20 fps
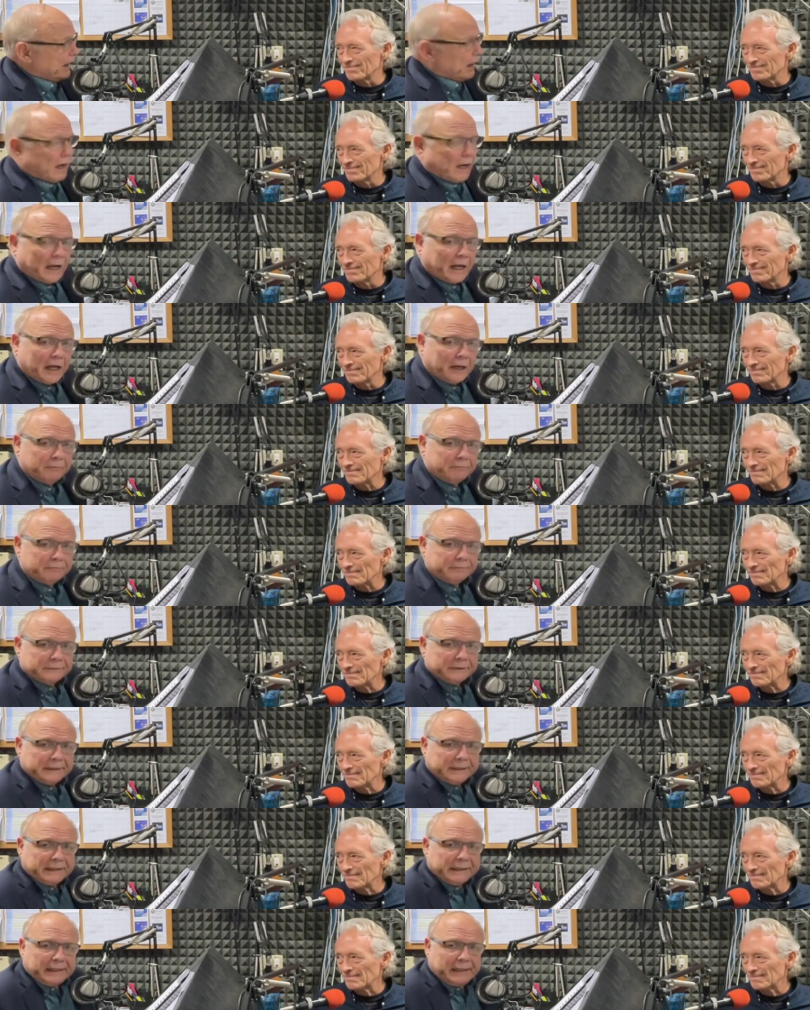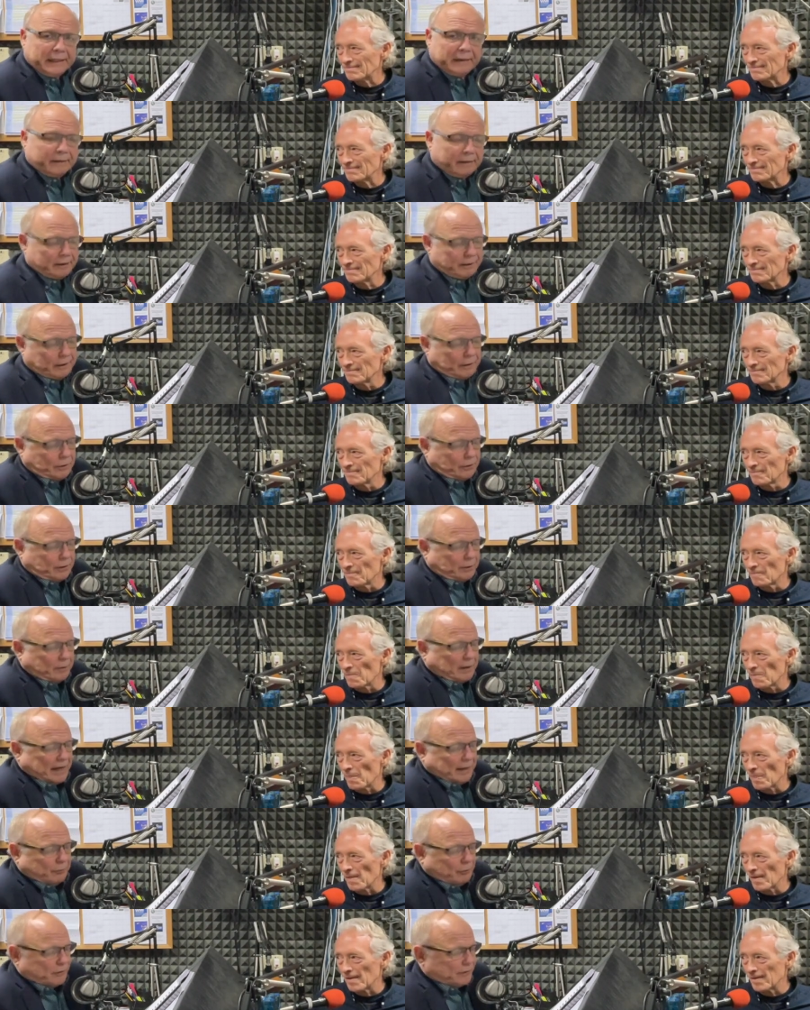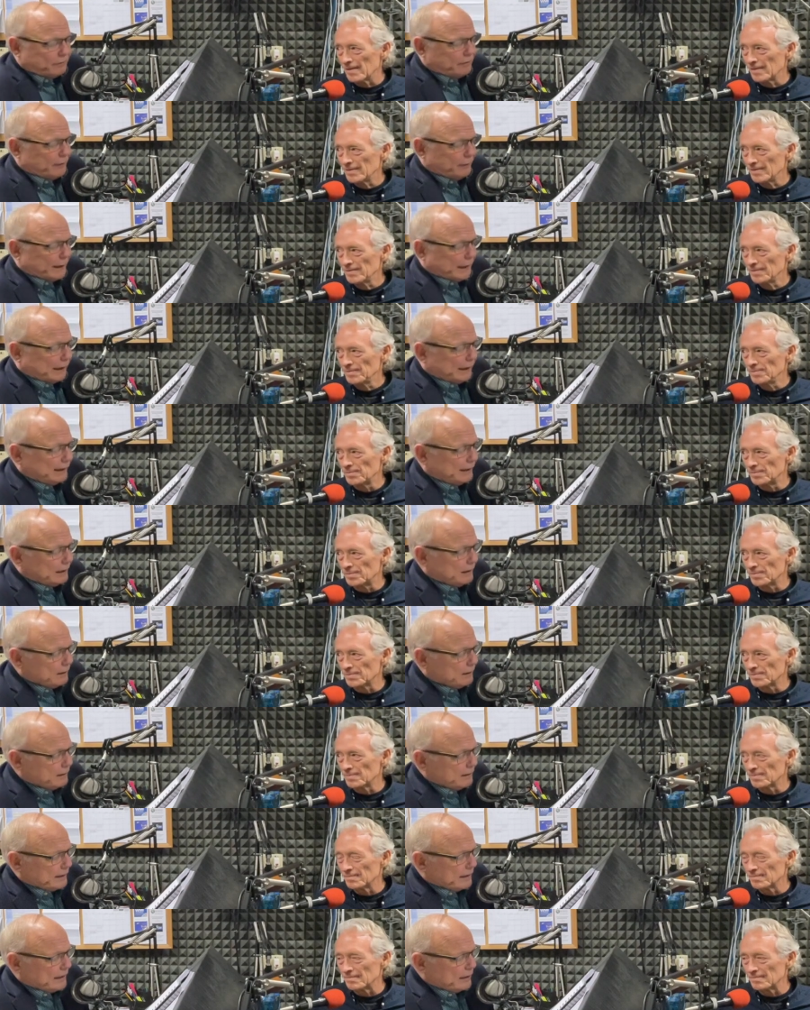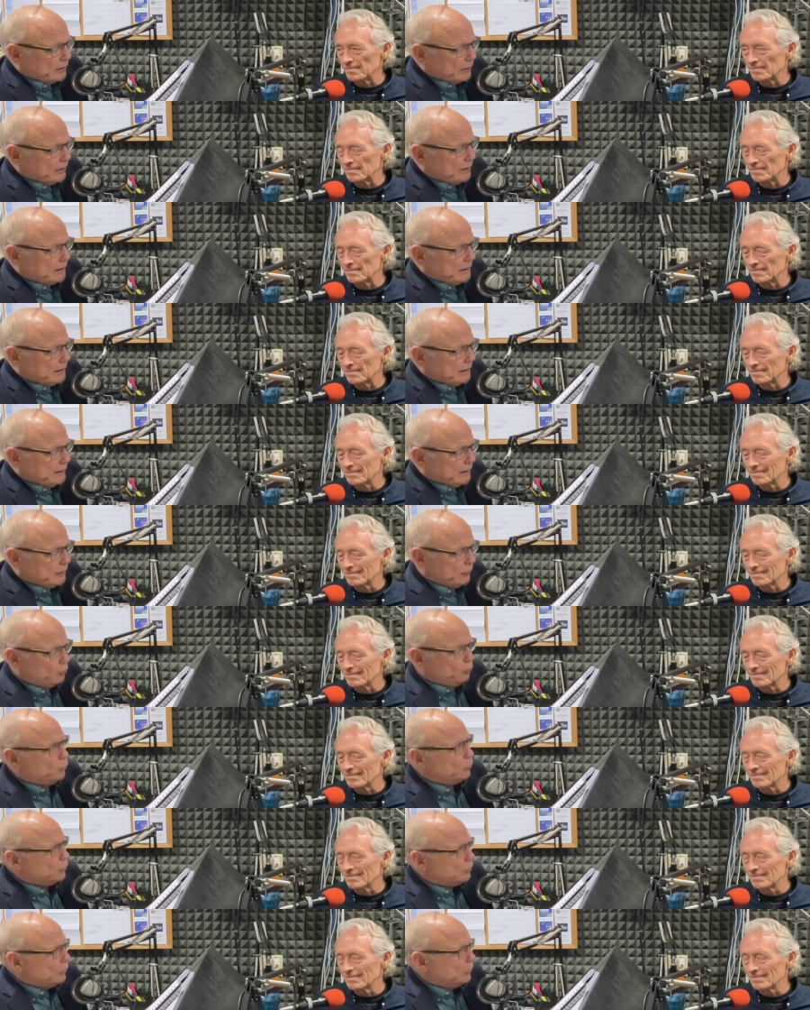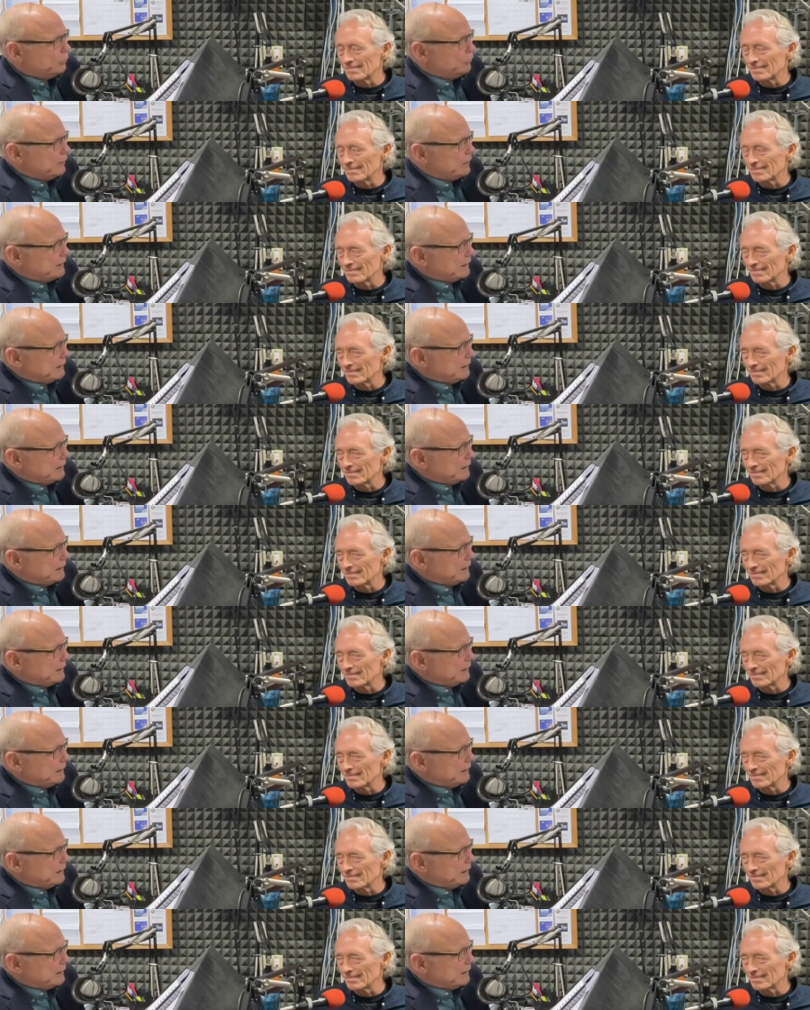Speaker 1: Um, you know, the Bible is very clear that the world